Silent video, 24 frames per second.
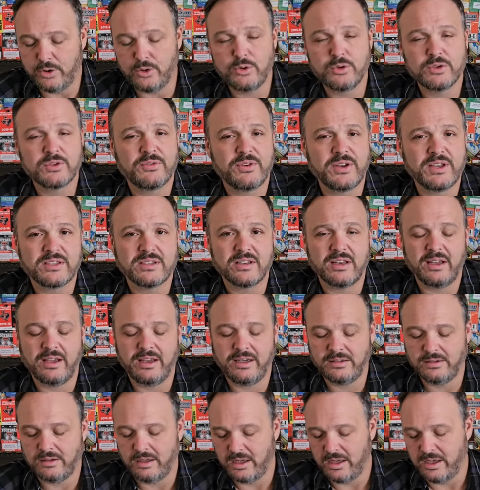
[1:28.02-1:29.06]
Who's
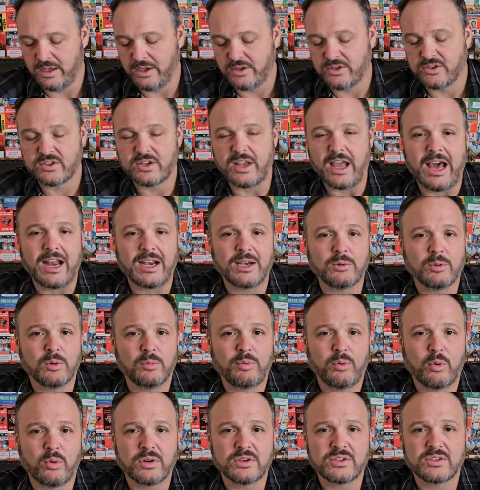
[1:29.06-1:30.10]
visiting, scouting
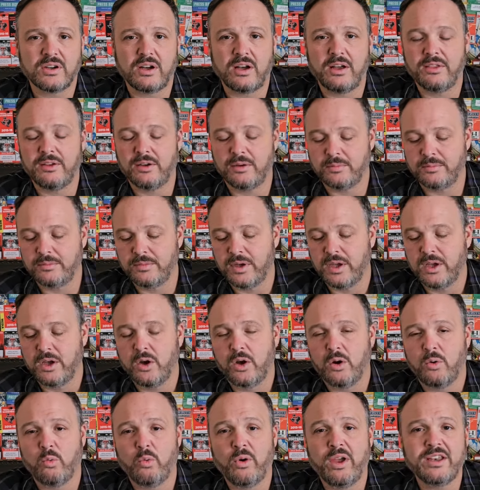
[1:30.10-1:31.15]
reports on them,
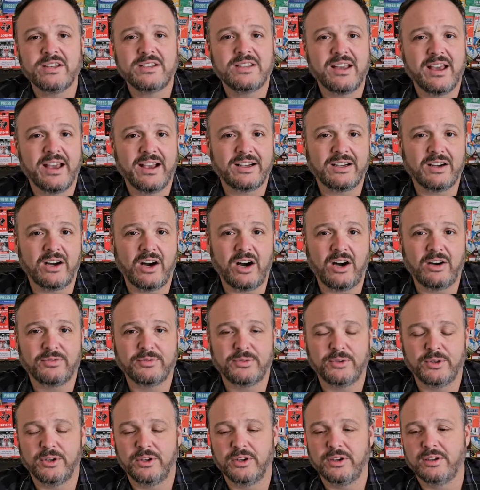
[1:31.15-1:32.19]
when Tech
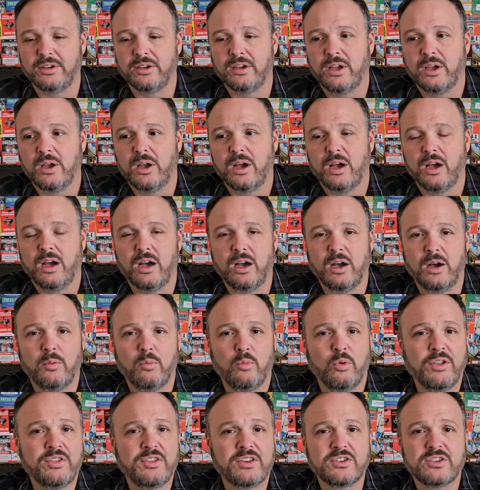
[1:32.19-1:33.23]
offered,
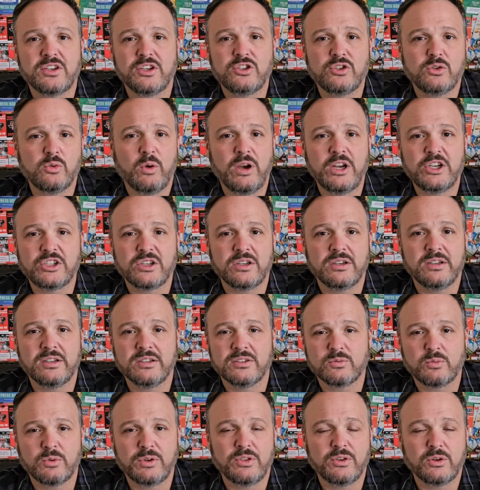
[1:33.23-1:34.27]
what the situation
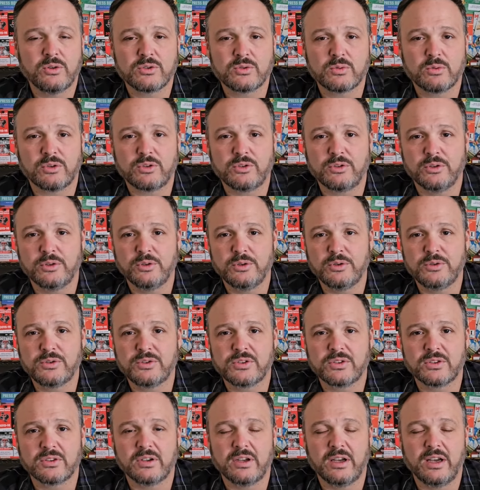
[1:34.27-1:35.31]
is with those
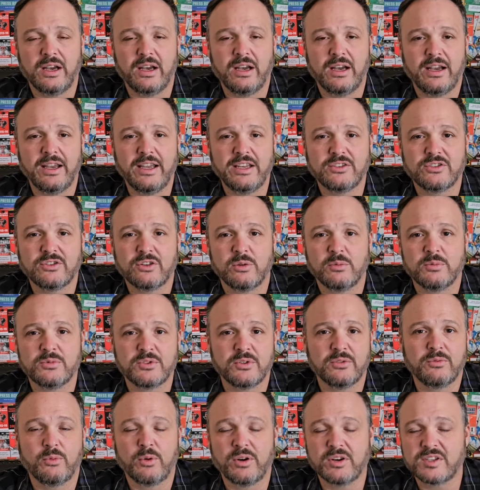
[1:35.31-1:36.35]
recruits in
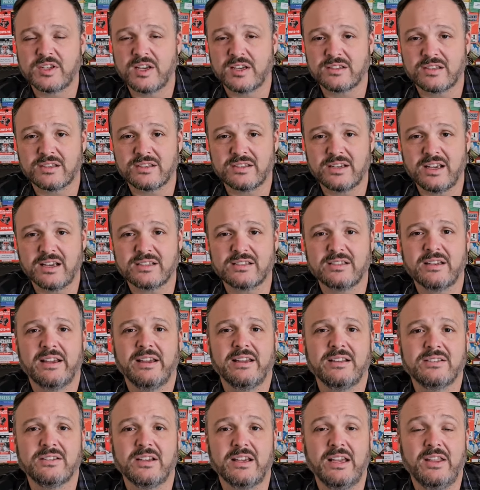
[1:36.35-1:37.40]
terms of where Texas Tech
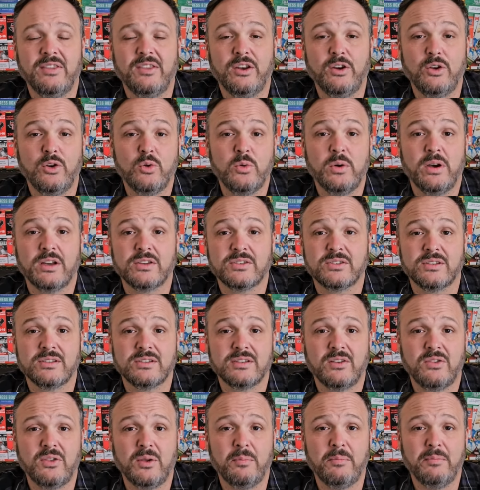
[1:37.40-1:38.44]
stands, and then who else
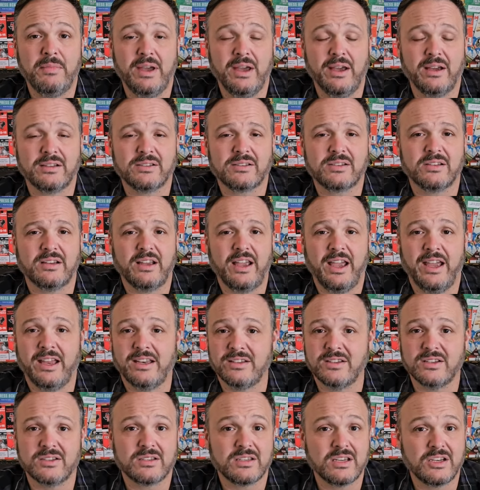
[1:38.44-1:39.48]
is in the mix,
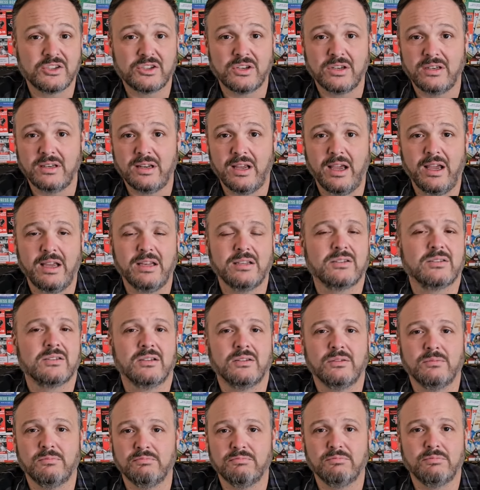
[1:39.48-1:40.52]
and decision
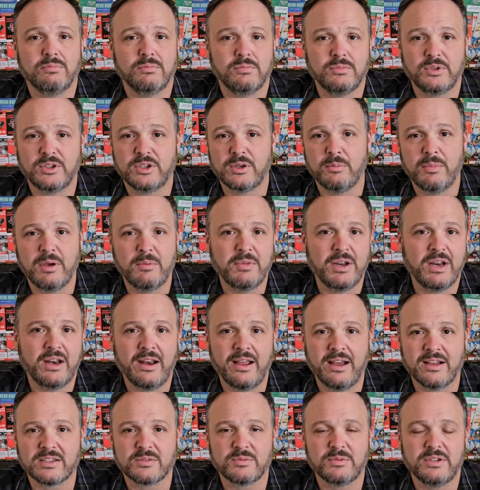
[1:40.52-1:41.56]
dates and commitment
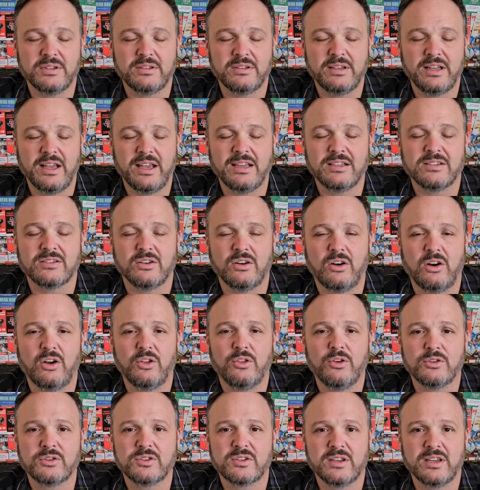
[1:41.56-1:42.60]
announcement dates and
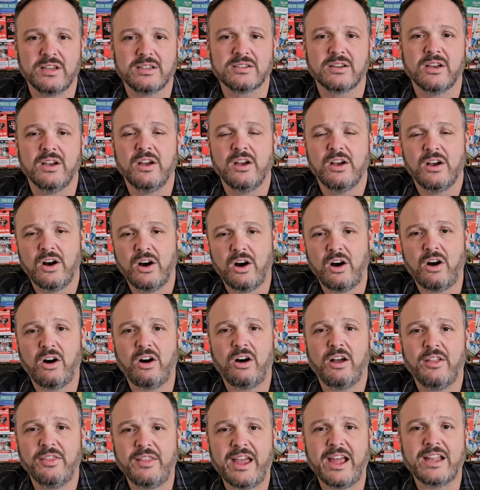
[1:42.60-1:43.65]
all those things
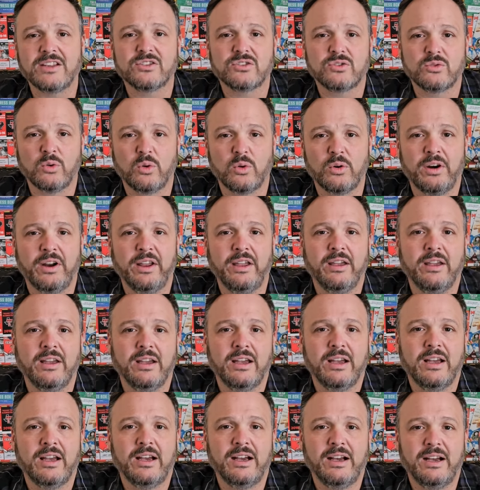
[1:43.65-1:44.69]
on that story.
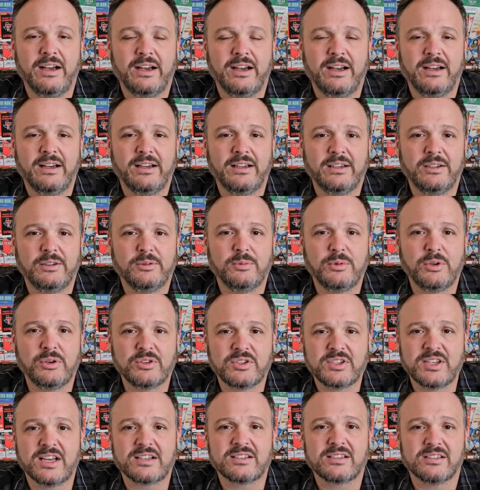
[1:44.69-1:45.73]

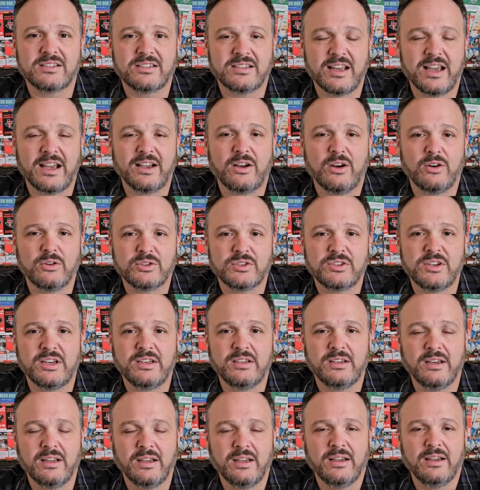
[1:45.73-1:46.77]
Texas Tech
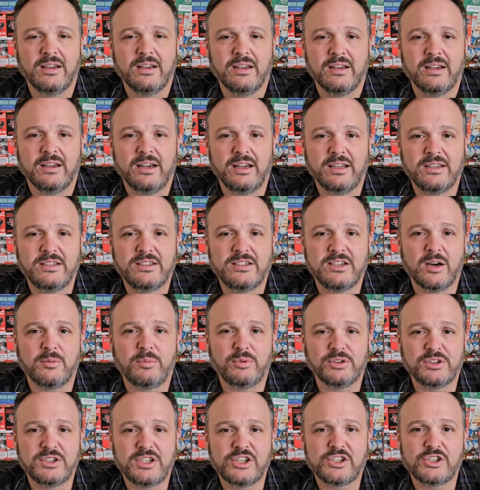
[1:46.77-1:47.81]
hosting
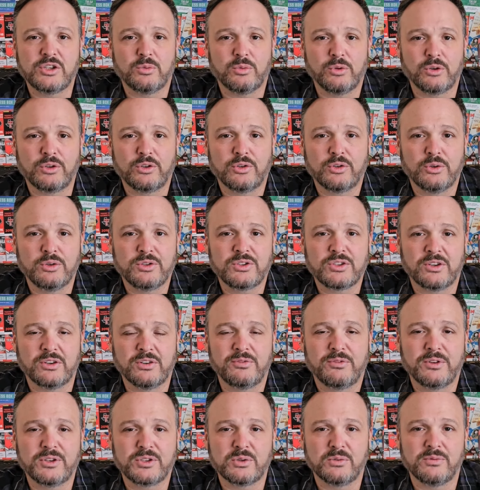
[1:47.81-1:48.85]
double-digit recruits on
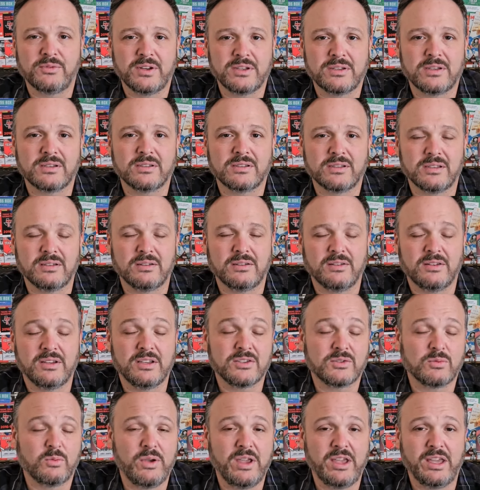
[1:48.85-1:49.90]
official visits
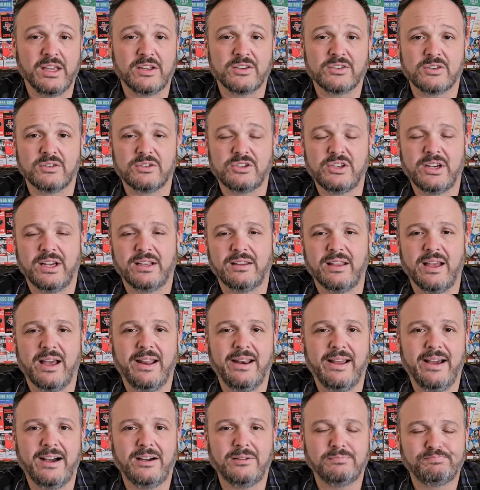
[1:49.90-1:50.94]
this weekend, so check
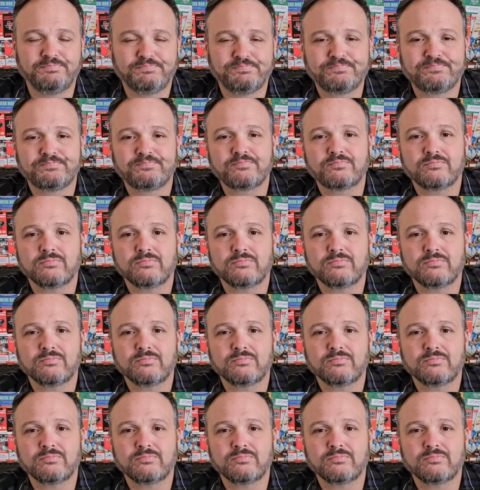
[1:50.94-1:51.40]
that out.